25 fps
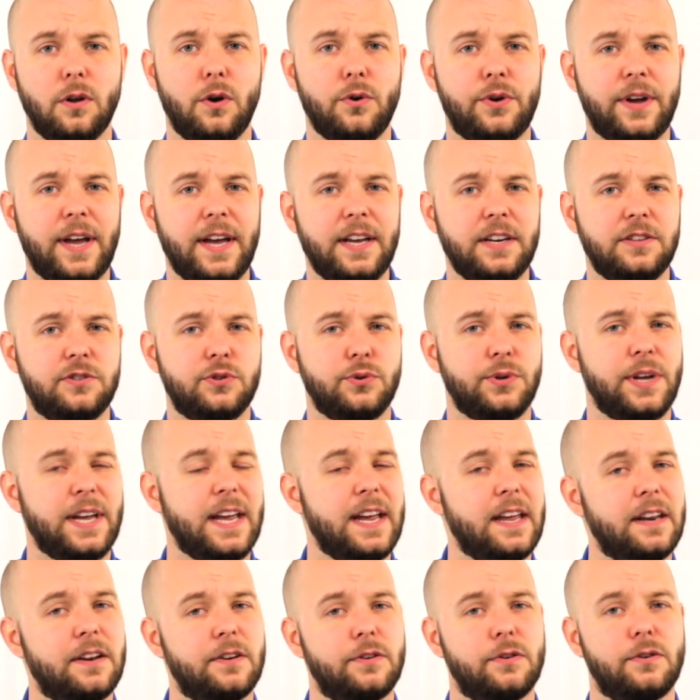located to the
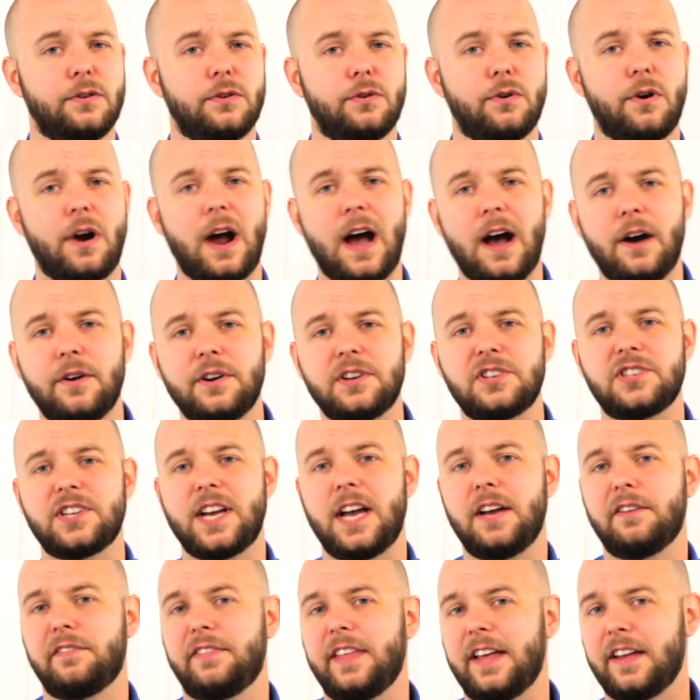inner or outer
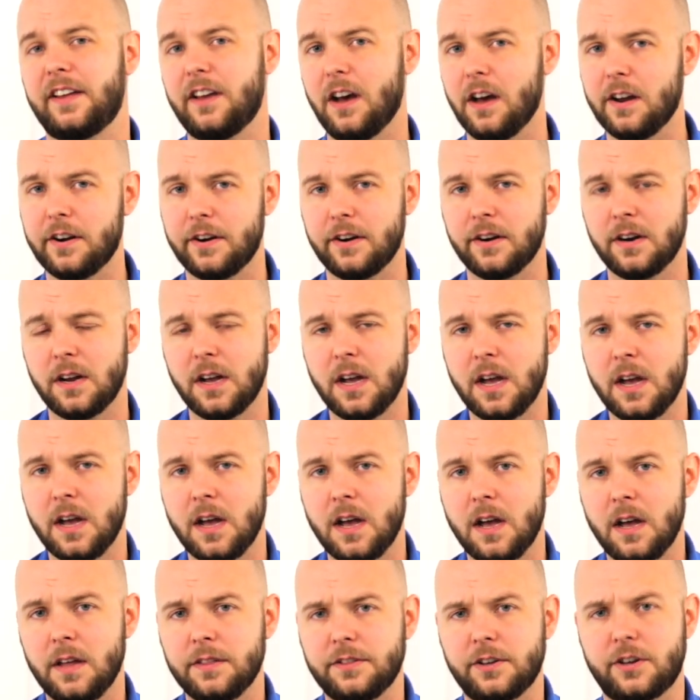side of that gutter,
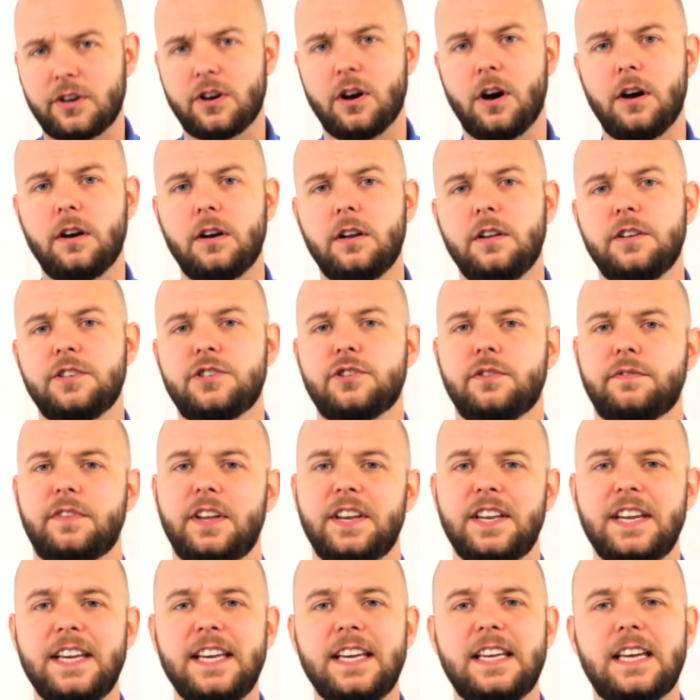the cartilage of
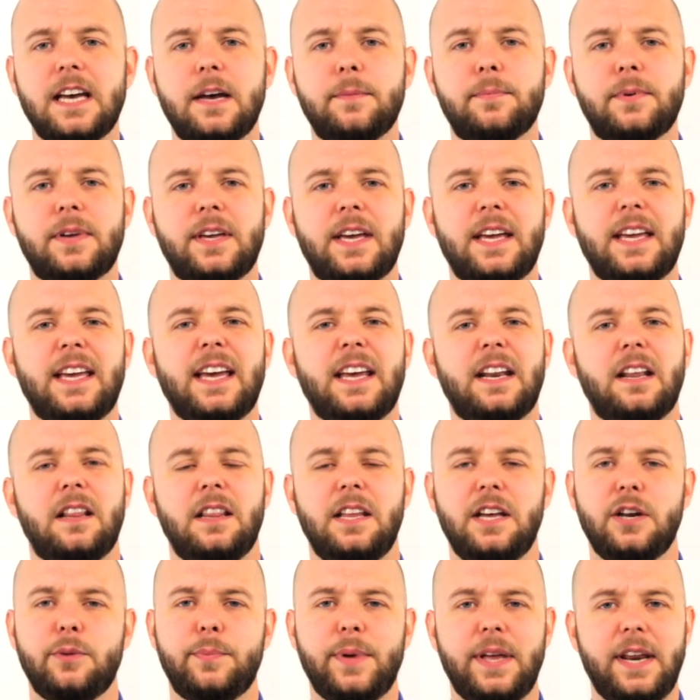the kneecap can get a
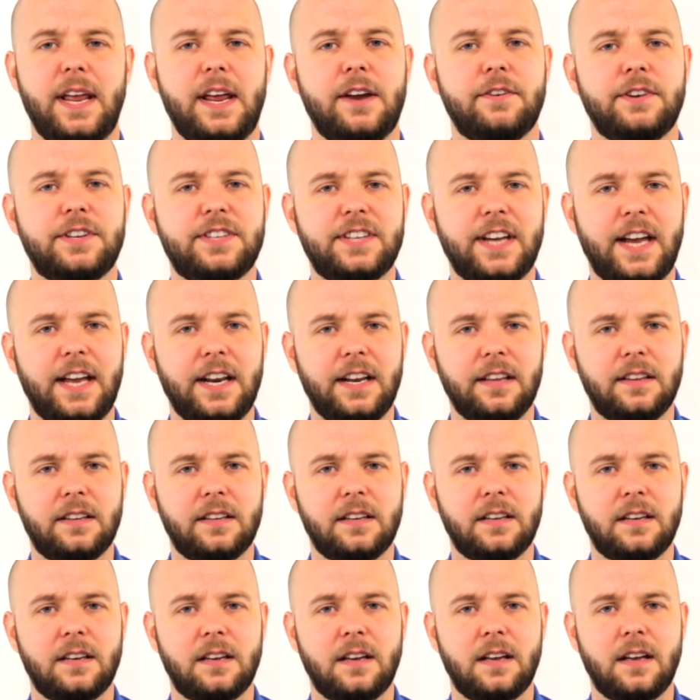little bit
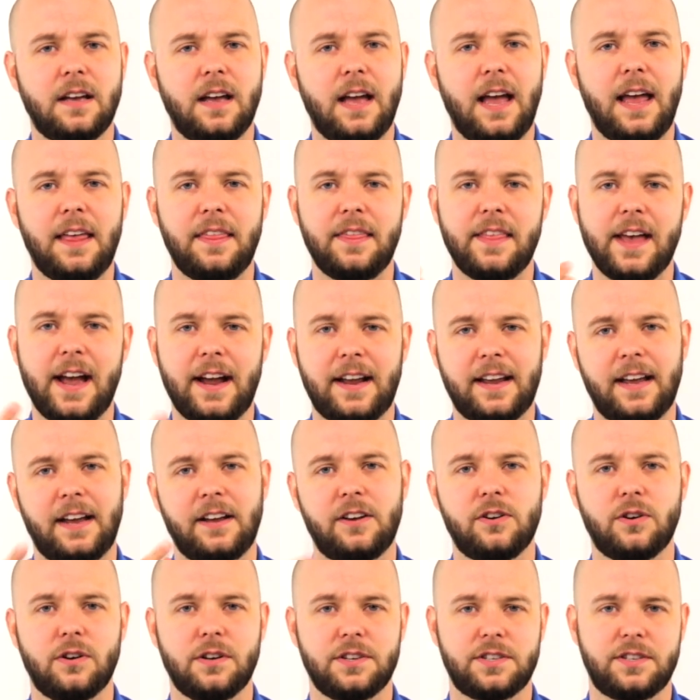irritated, and that
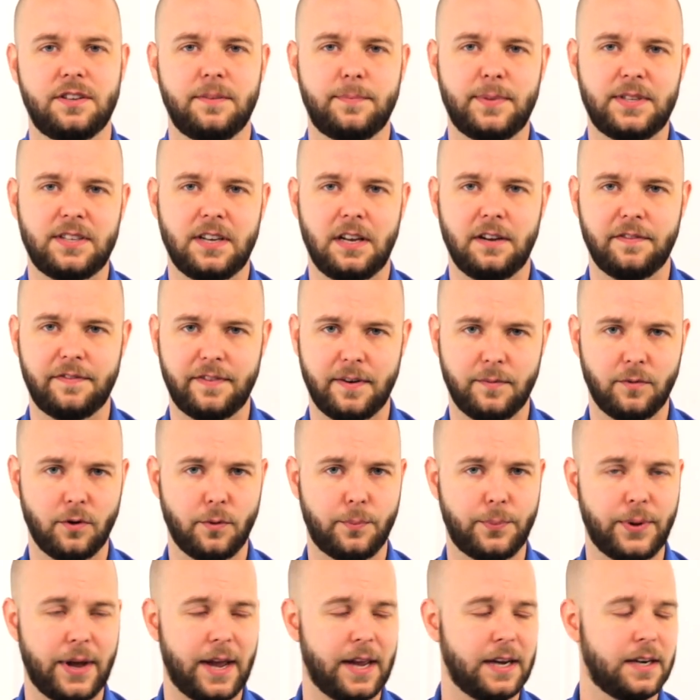can cause the
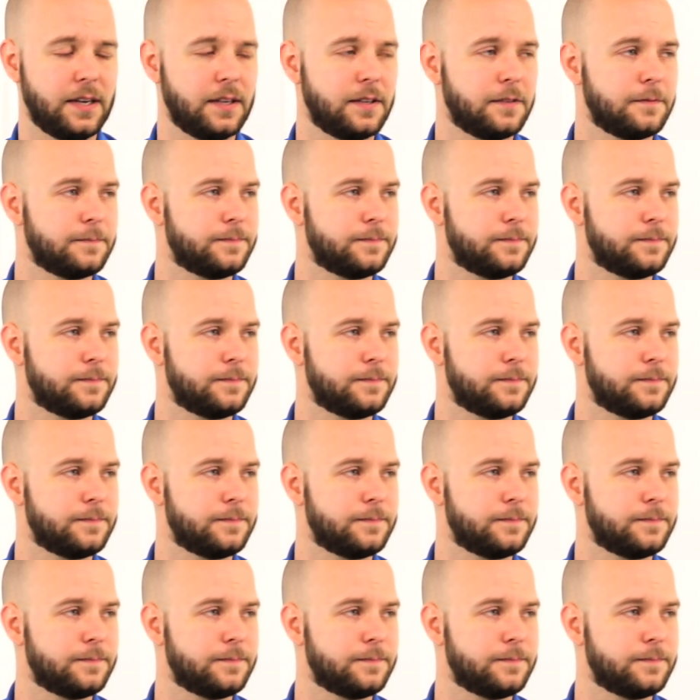patellofemoral pain.